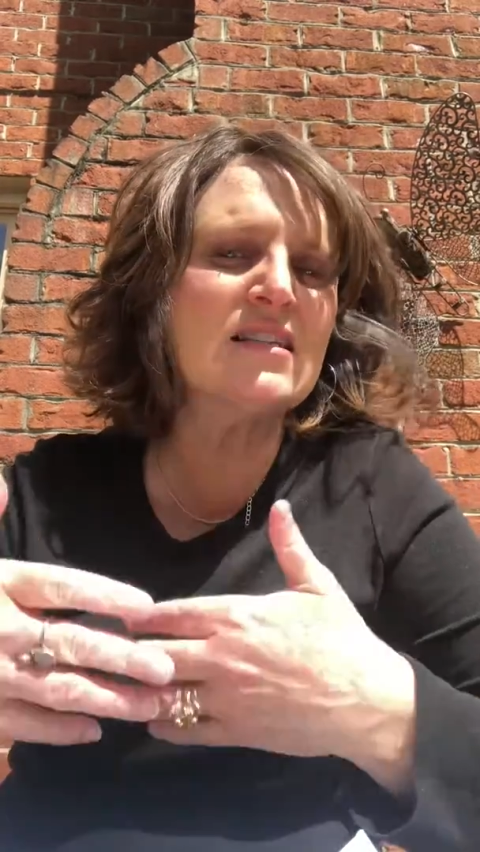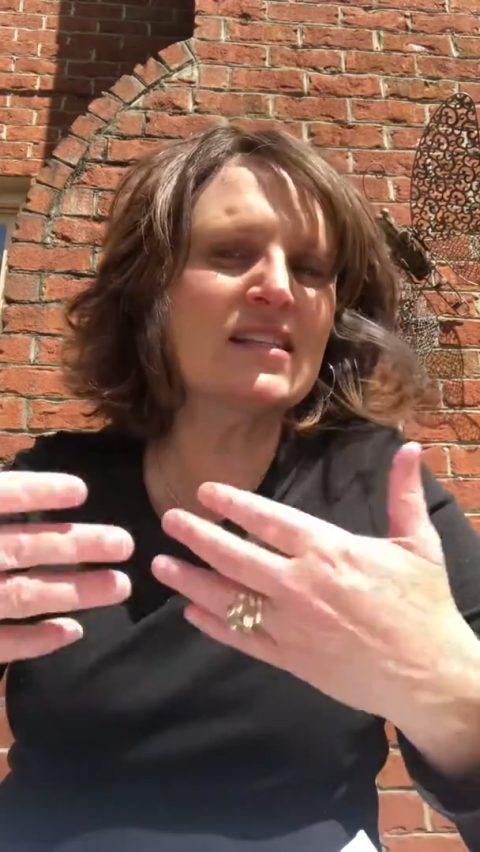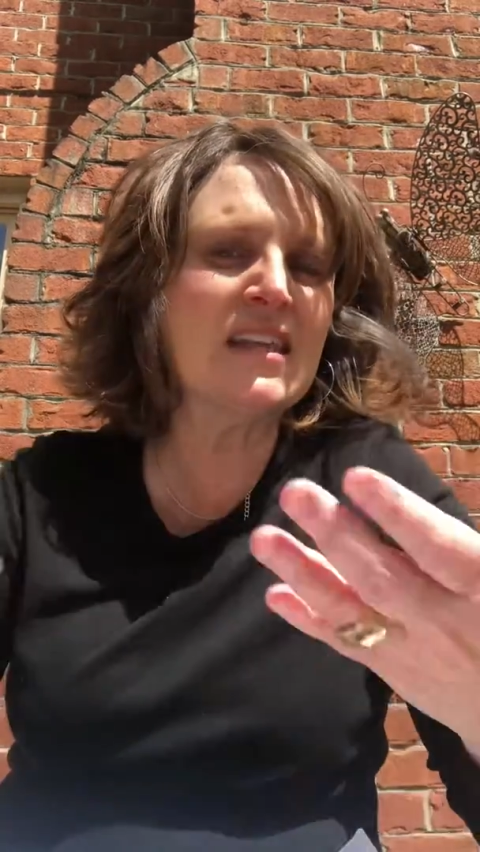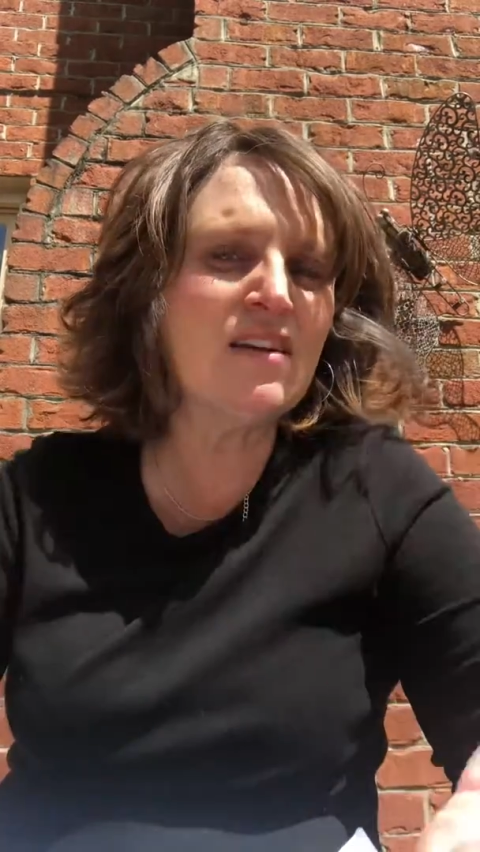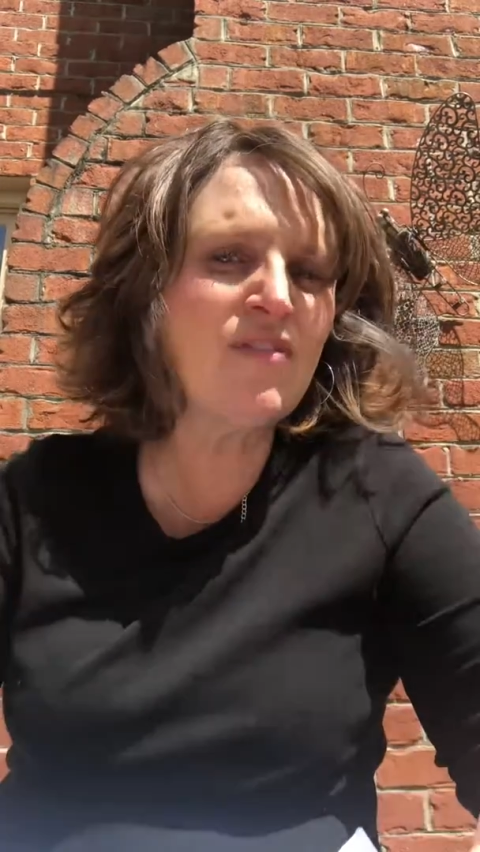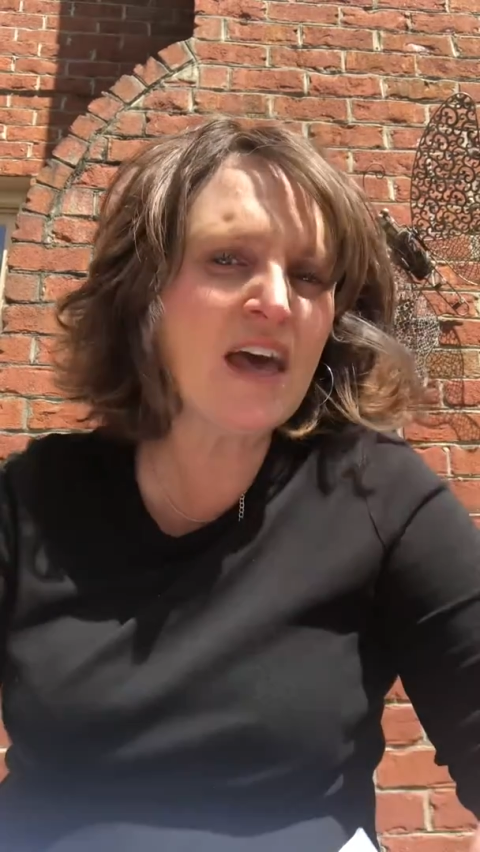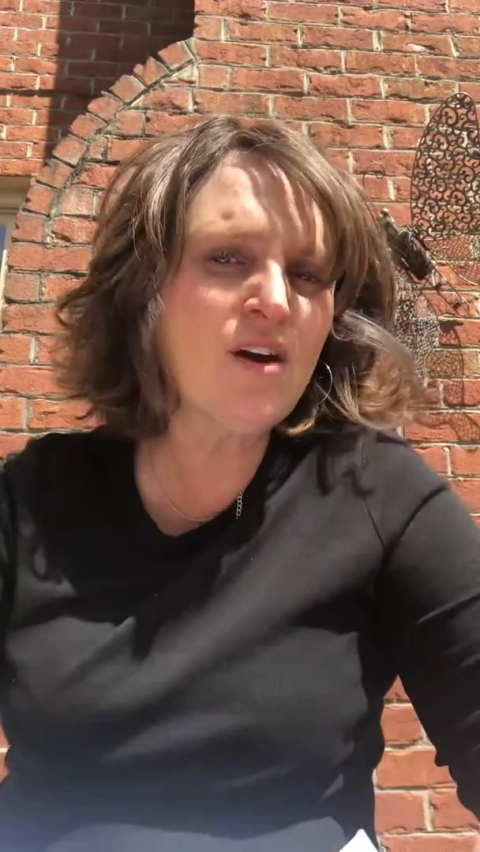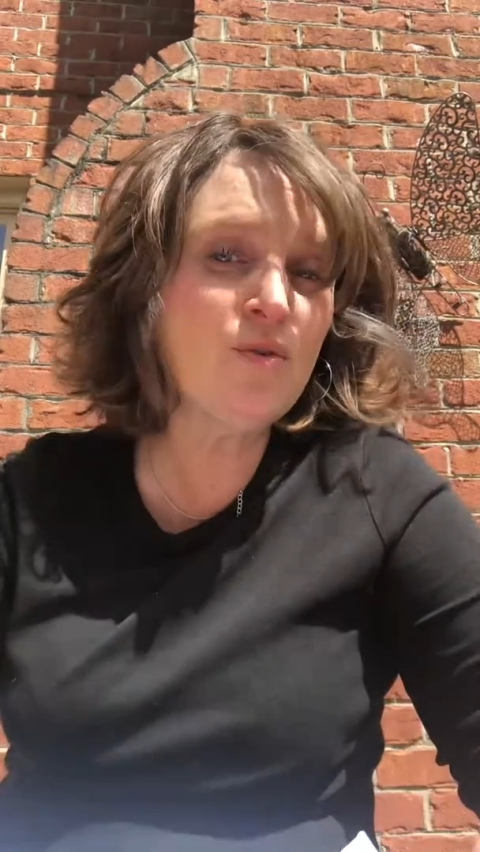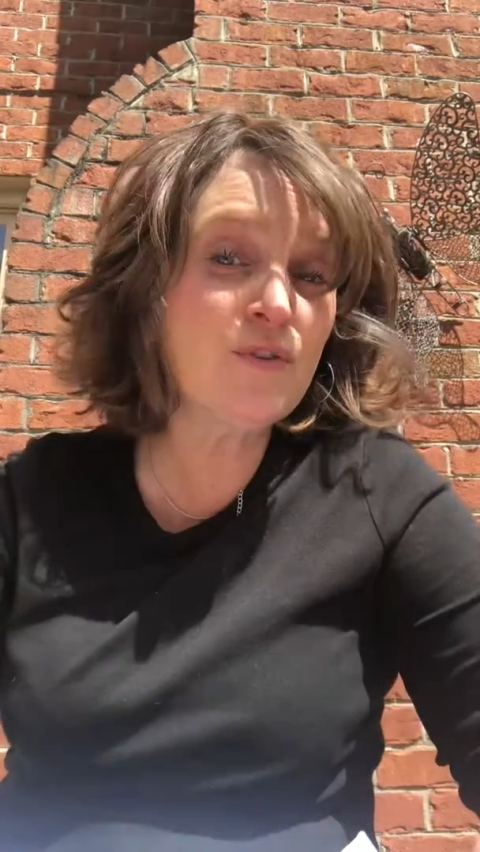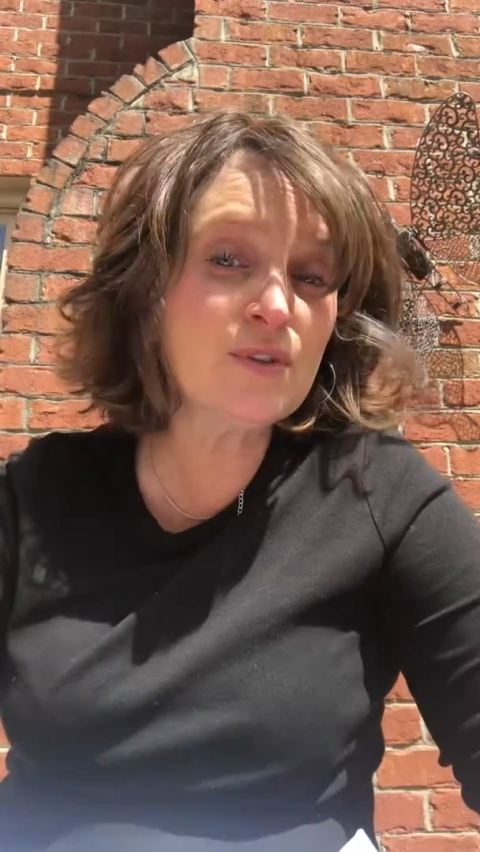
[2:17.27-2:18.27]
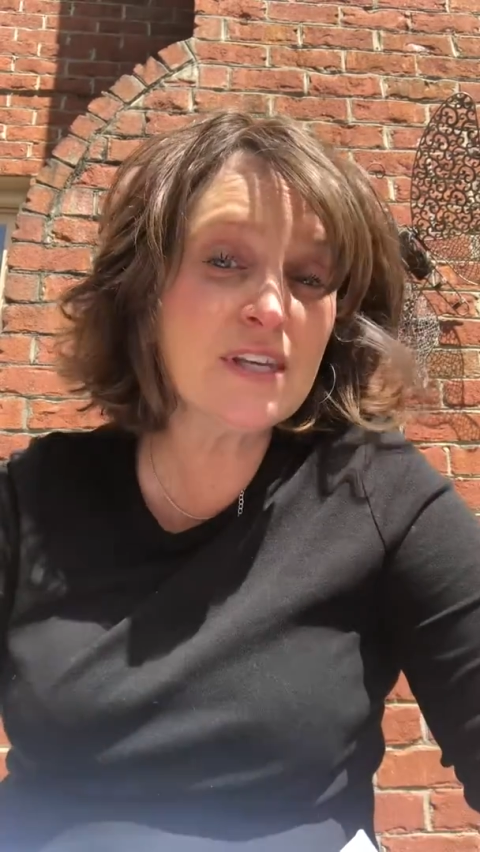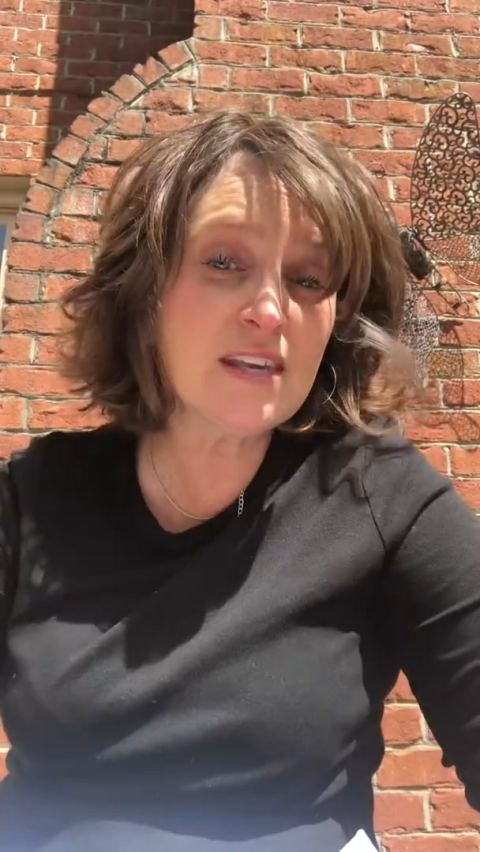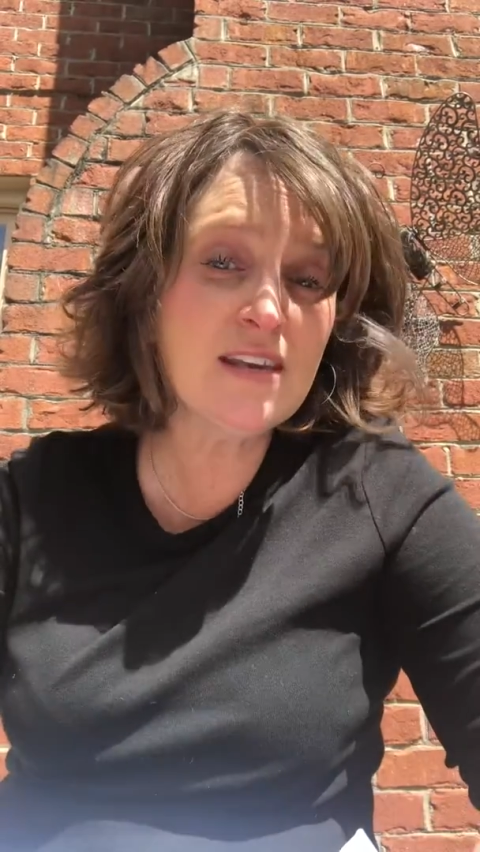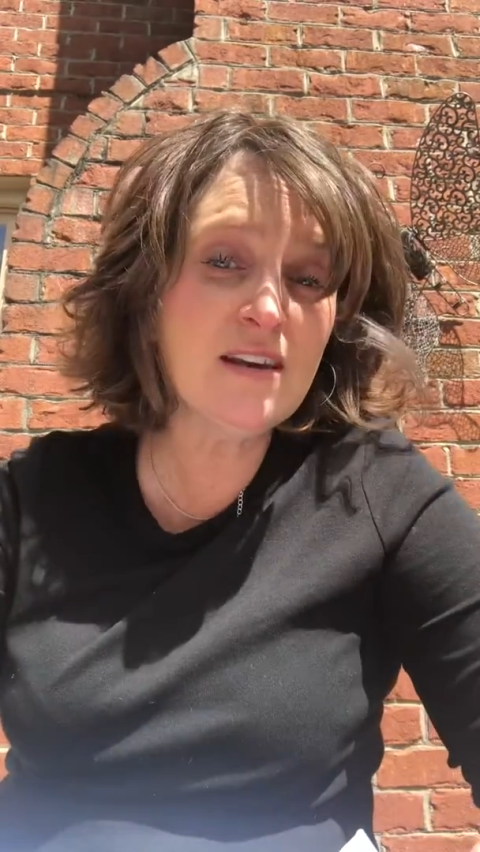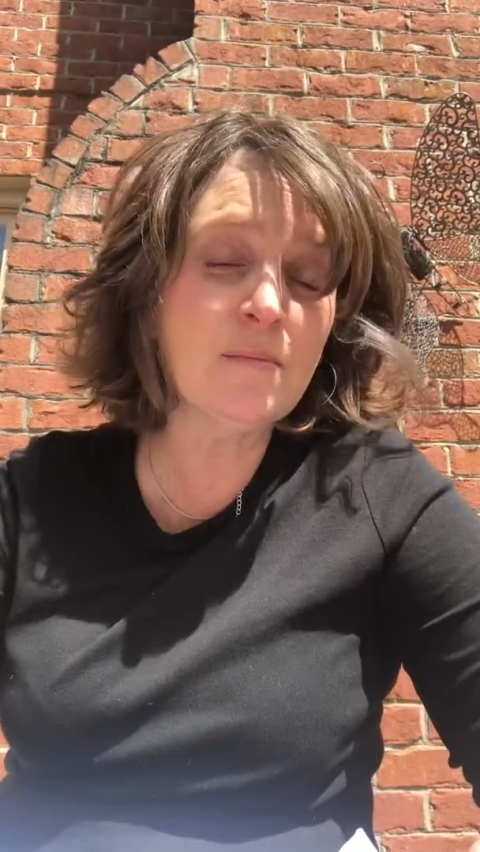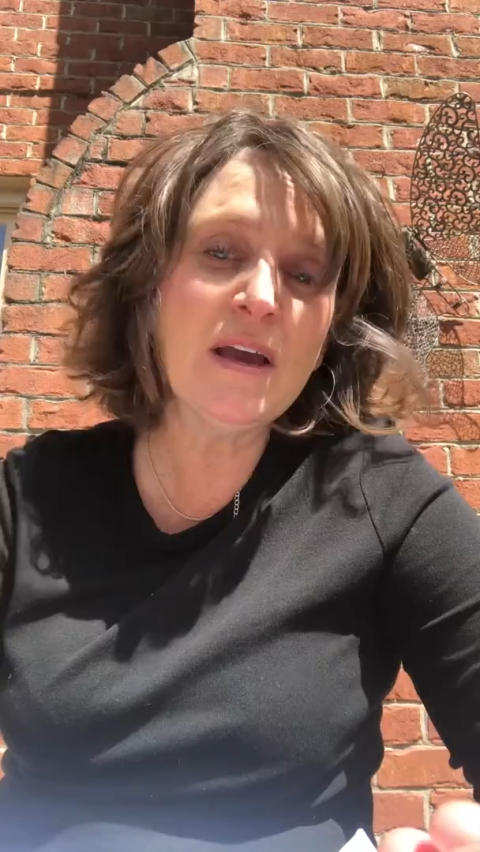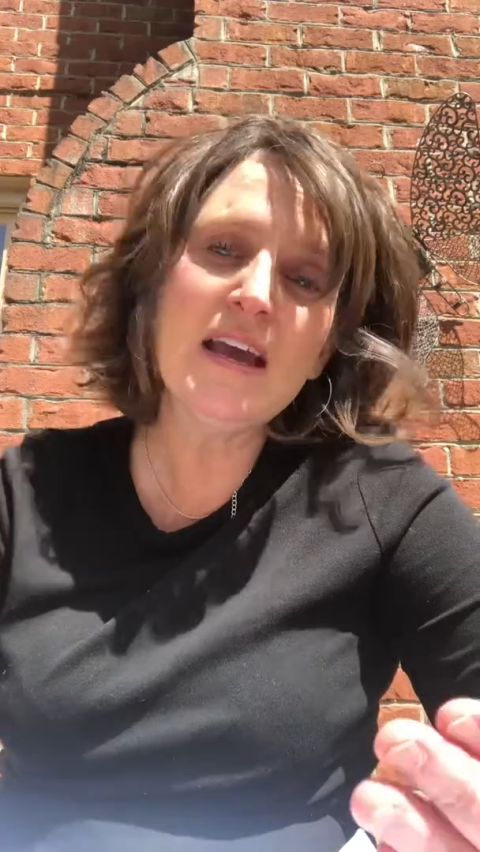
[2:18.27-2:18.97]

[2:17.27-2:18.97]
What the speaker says: to give that over to him,